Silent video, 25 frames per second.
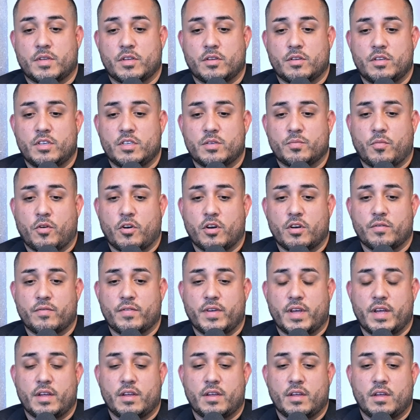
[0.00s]
He's part of
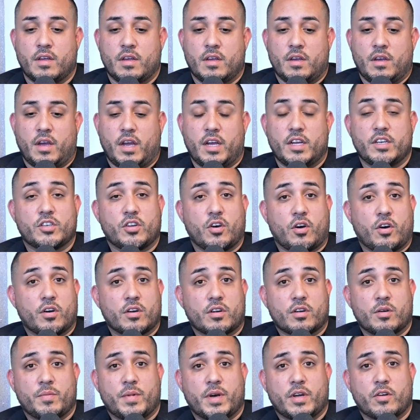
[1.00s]
a
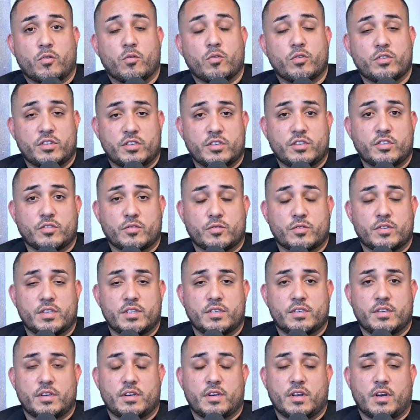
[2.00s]
talk about origin
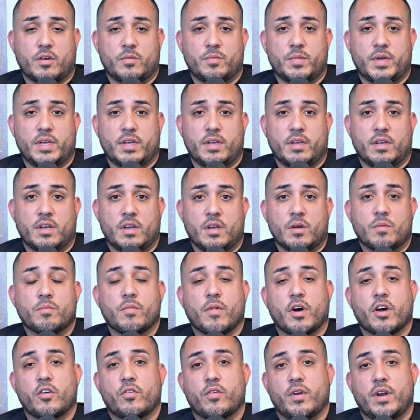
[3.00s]
stories, and I'll be
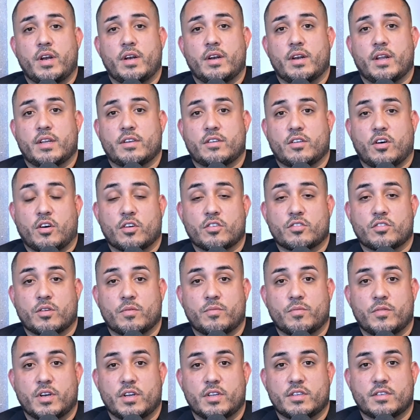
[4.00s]
moderating that talk, so
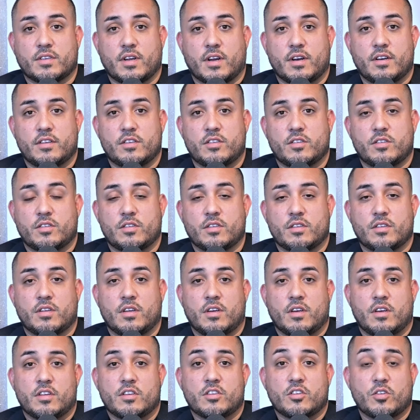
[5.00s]
I'm really excited
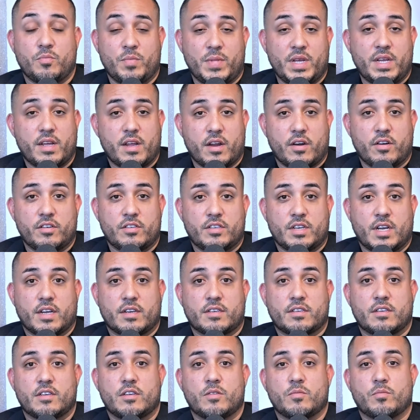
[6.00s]
to meet Gary
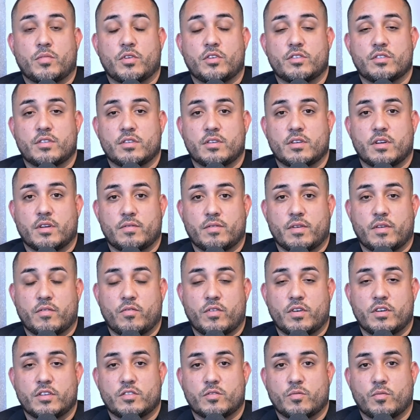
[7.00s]
Jackson in person. I've
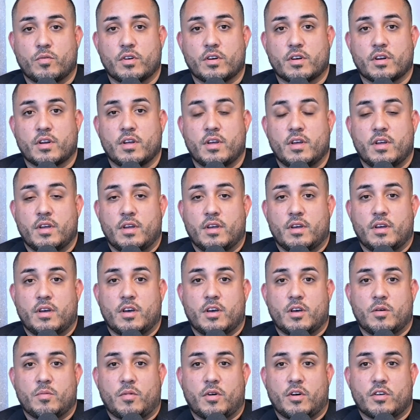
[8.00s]
heard his work.
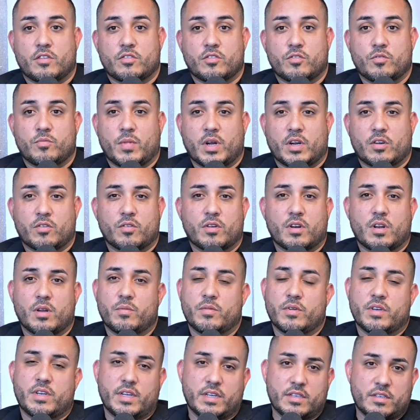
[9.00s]
Also, Michael
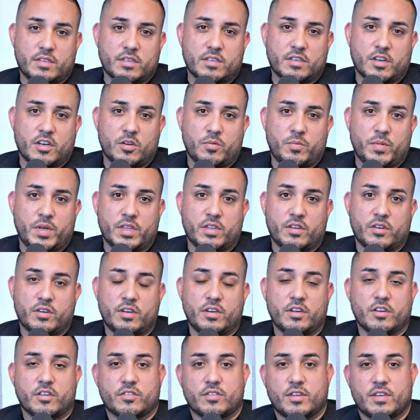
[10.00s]
Kliber-Diggs is going to be there.
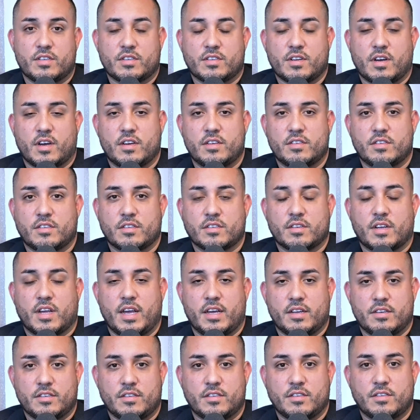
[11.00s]
He also has ties to
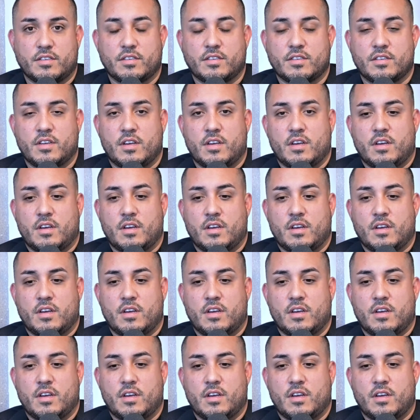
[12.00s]
Kansas.